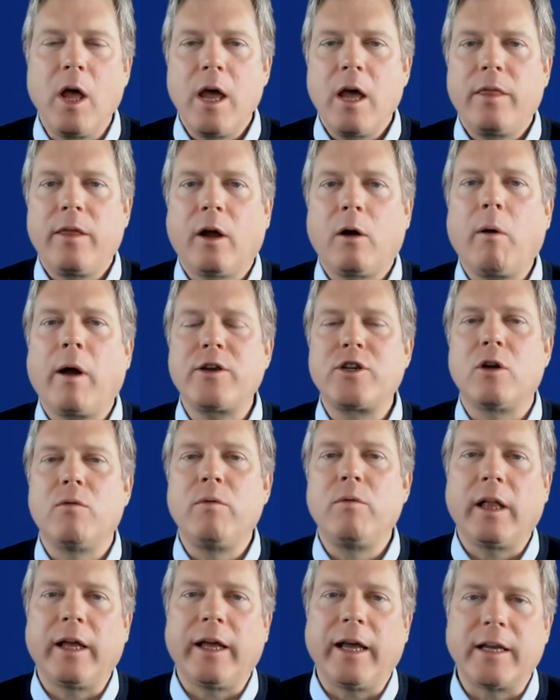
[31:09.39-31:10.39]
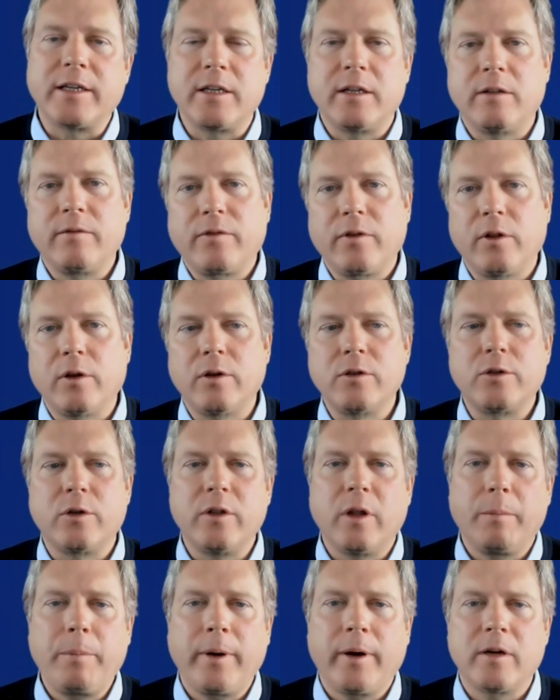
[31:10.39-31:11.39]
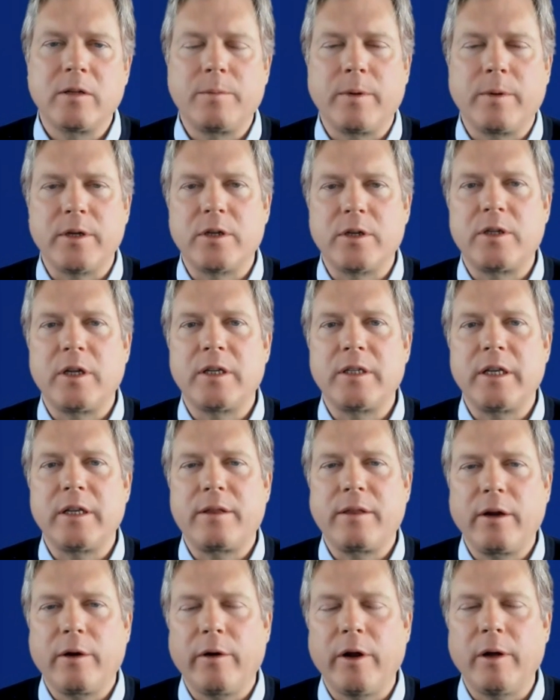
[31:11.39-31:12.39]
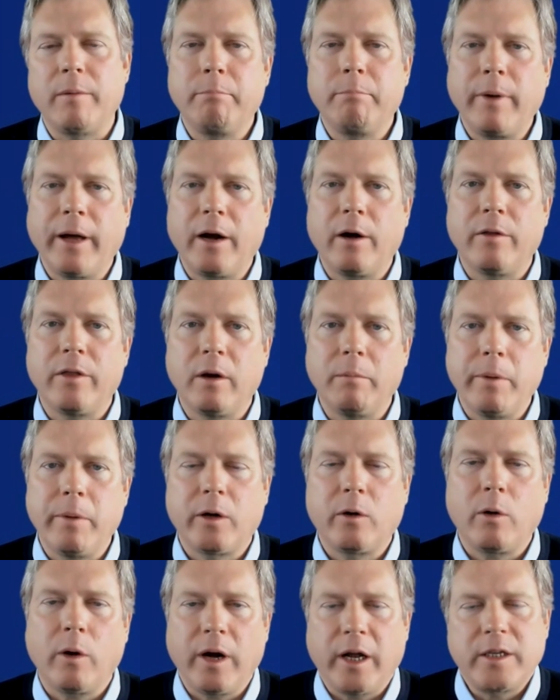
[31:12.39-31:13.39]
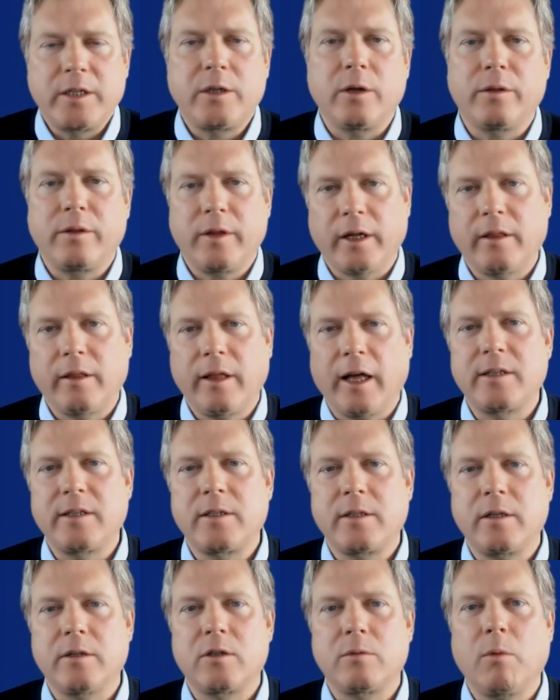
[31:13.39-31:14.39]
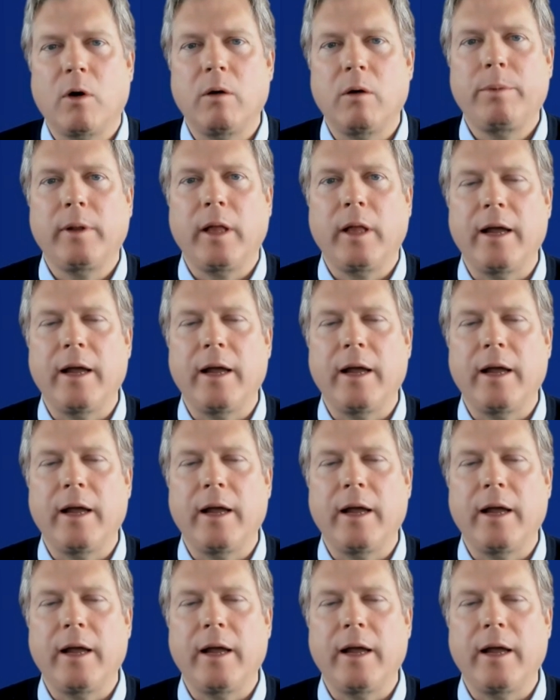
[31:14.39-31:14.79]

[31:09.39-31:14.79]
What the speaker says: The question really isn't, for those who are in the pairs business, is Ethereum better than Bitcoin? I still think that's the smart play.